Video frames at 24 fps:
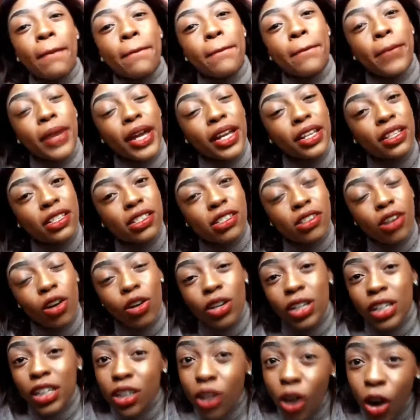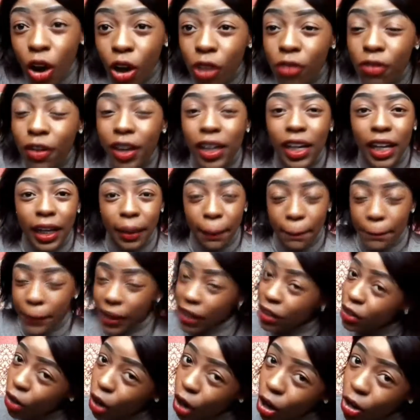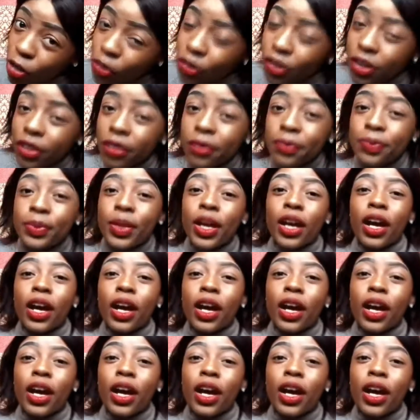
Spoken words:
bend or lean over, like bend over.